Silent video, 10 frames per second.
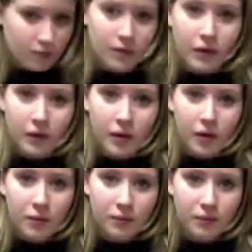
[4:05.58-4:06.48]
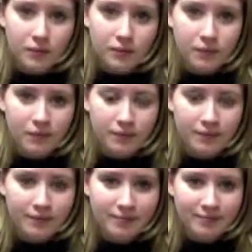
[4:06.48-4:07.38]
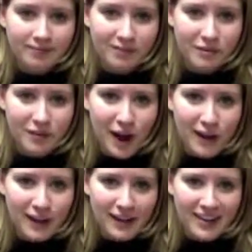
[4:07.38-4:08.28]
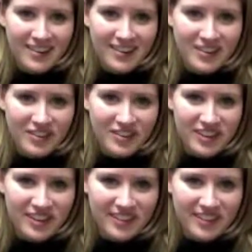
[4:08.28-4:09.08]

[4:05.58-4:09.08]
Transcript: There we go. The violin is tuned.